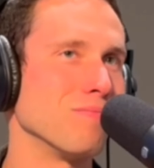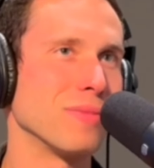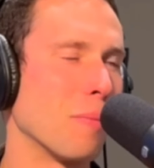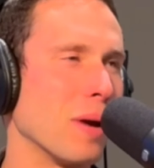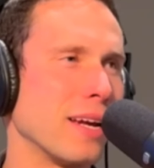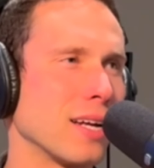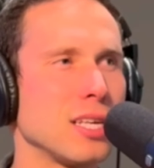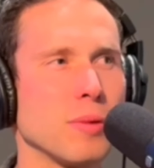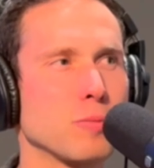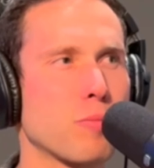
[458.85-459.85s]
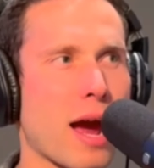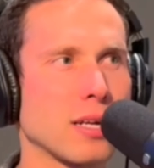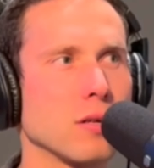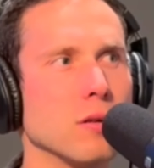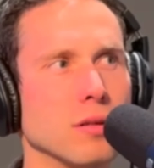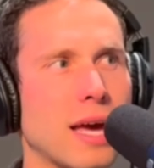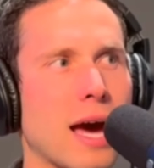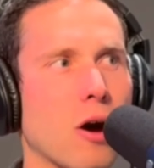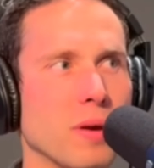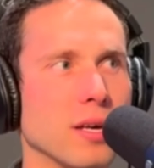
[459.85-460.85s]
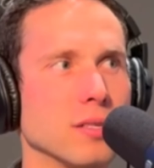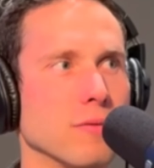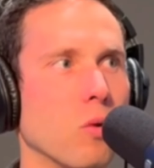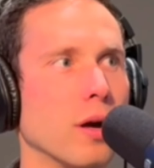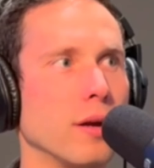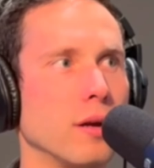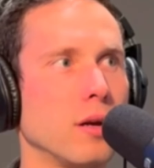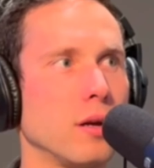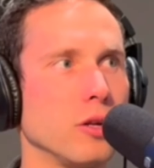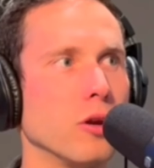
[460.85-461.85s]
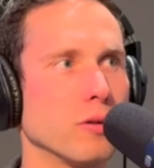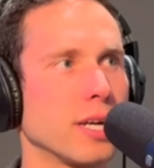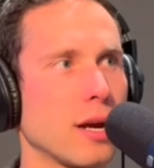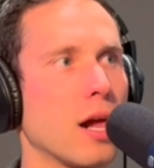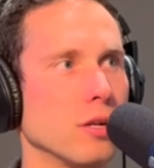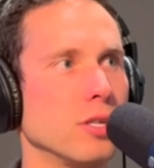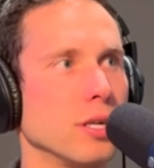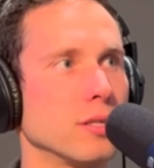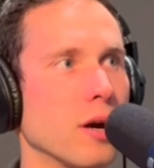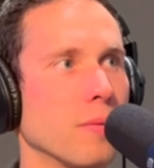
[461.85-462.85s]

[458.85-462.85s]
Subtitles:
that might not seem as practical now because of what technology has come